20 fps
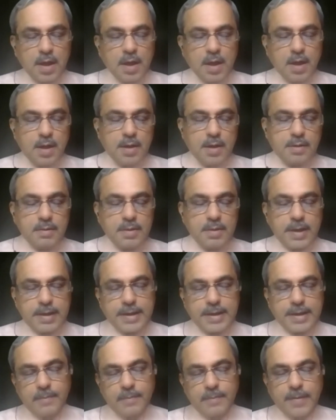
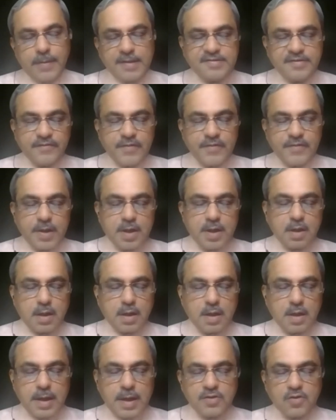like elbasavir,
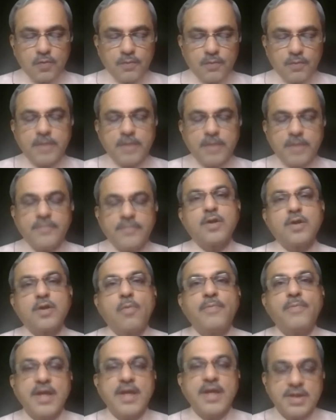grazoparivir
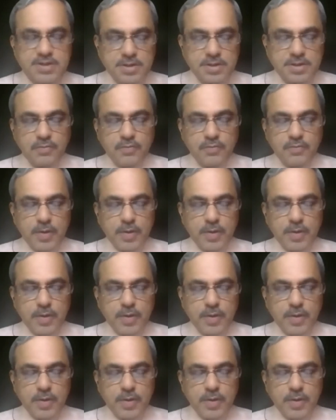combination,